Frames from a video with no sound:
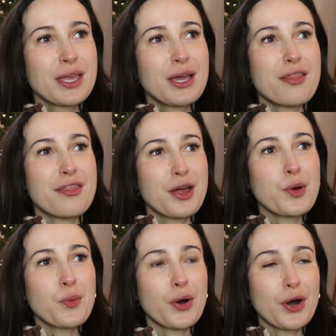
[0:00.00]

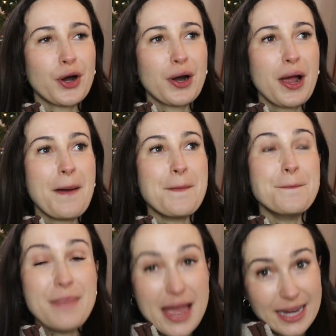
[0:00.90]
there were
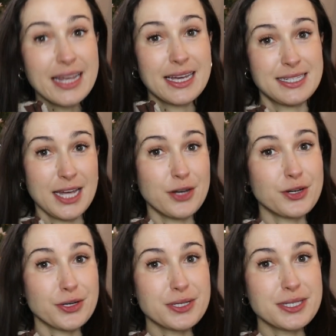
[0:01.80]
many
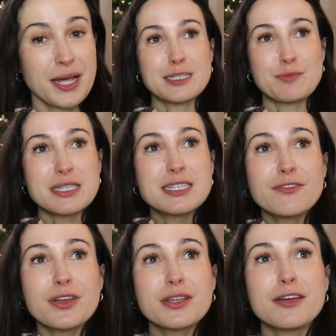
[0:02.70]
contenders.
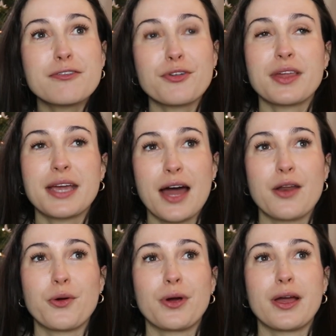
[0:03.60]
Specifically for the
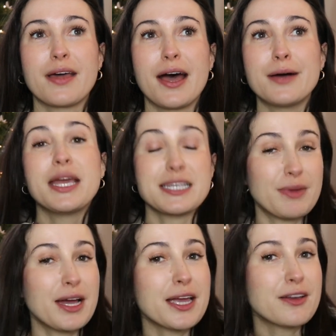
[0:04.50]
category that is
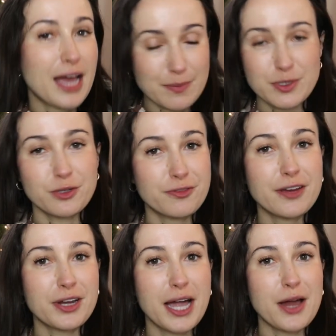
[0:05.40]
my absolute
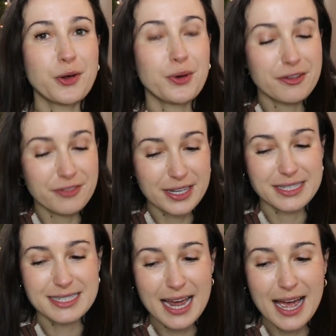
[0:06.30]
favorite category,
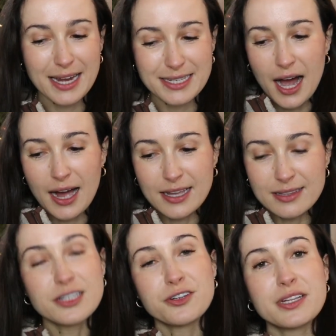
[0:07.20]
vegan snacks, I
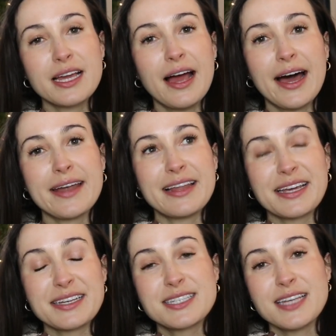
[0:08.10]
literally had
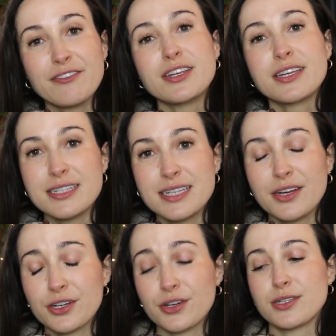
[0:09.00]
like 7
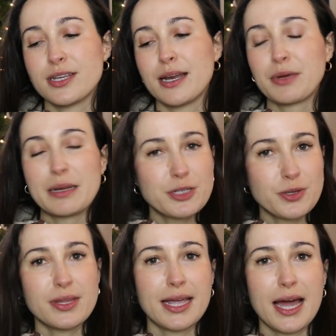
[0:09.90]
contenders, and I'm gonna be
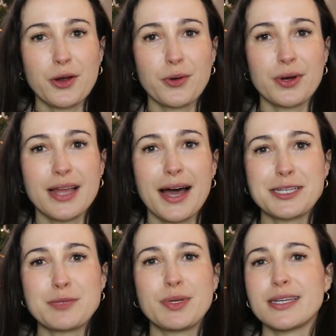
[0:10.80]
doing that category
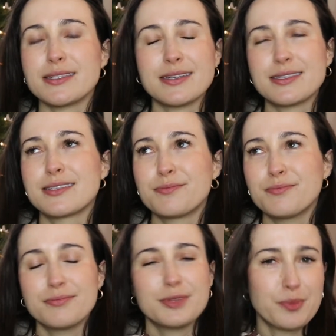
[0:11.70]
last because it's
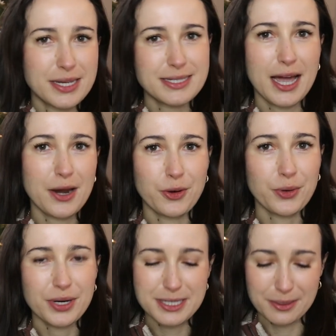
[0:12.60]
the best
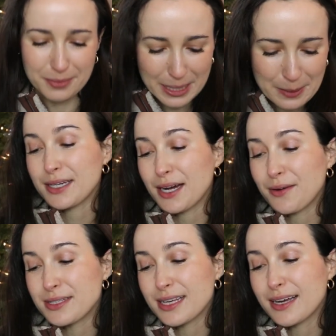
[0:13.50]
category to me. I
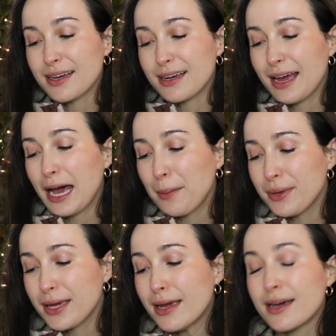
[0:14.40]
was a
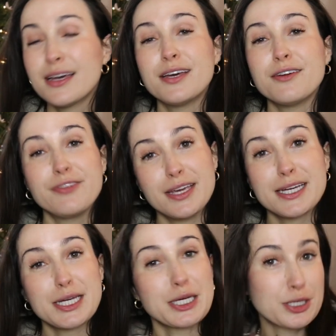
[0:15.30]
happy
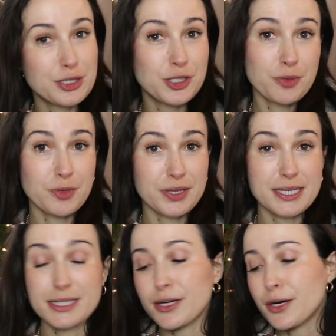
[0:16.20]
vegan consumer
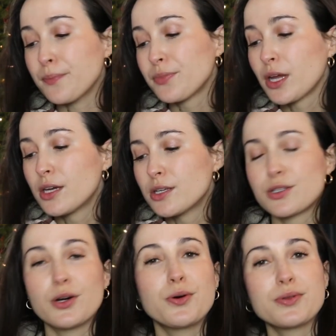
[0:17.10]
this year.
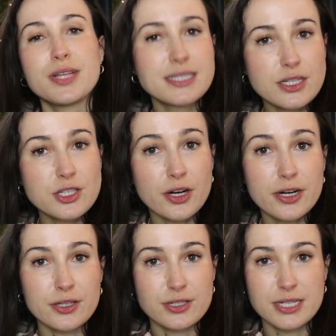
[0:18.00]
So let's get
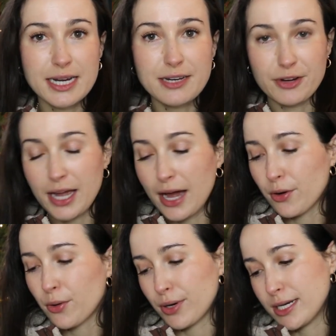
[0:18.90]
started. There's 9 different
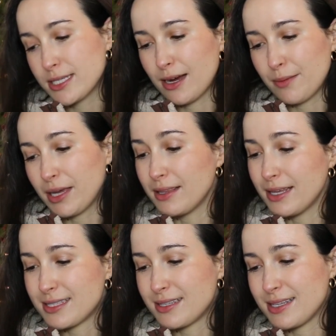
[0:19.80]
categories on my
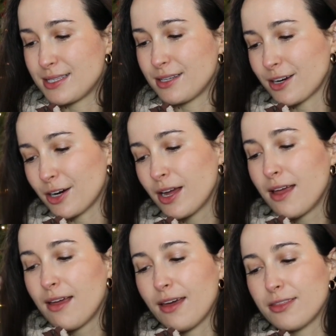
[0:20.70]
list this year,
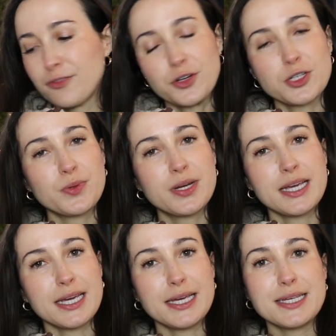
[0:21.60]
and the first one
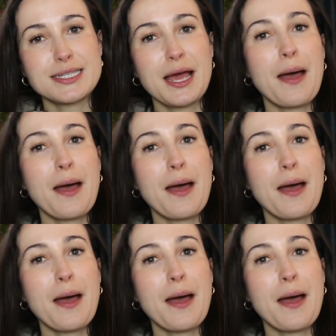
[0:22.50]
is